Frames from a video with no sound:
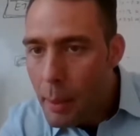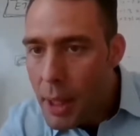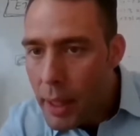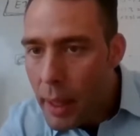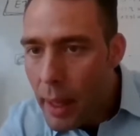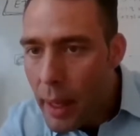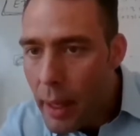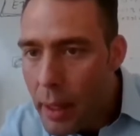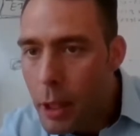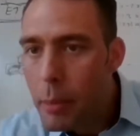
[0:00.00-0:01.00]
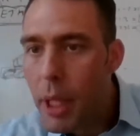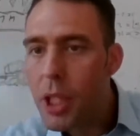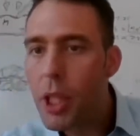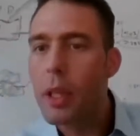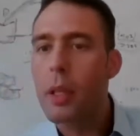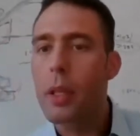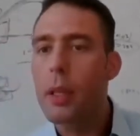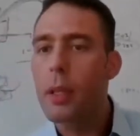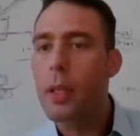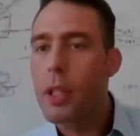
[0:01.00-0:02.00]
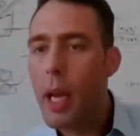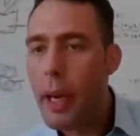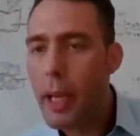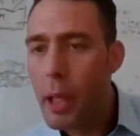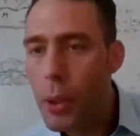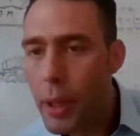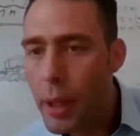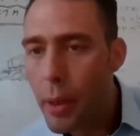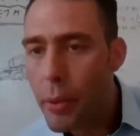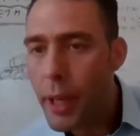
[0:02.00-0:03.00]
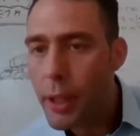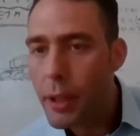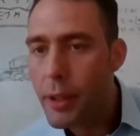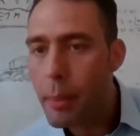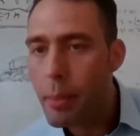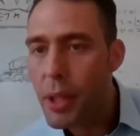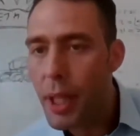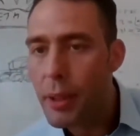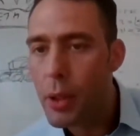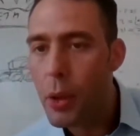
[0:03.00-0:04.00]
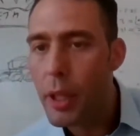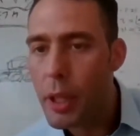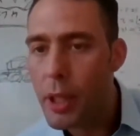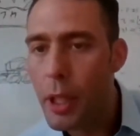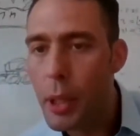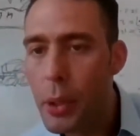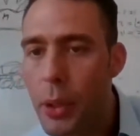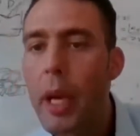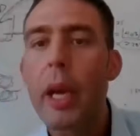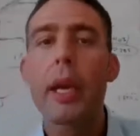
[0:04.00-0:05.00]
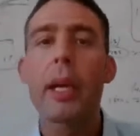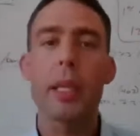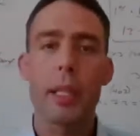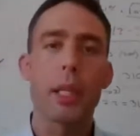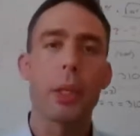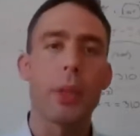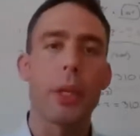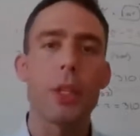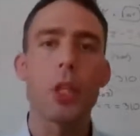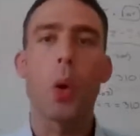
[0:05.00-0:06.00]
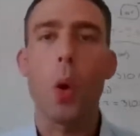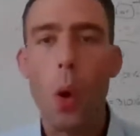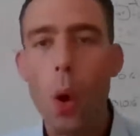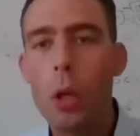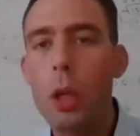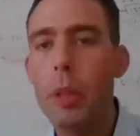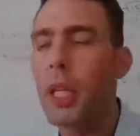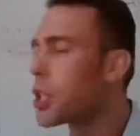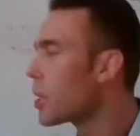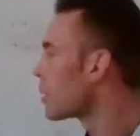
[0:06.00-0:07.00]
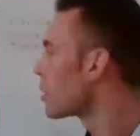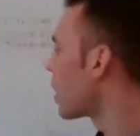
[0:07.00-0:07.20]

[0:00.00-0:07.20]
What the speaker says: Let me see. Commission does not include in the 310%, or it does include? It is included. So all commission.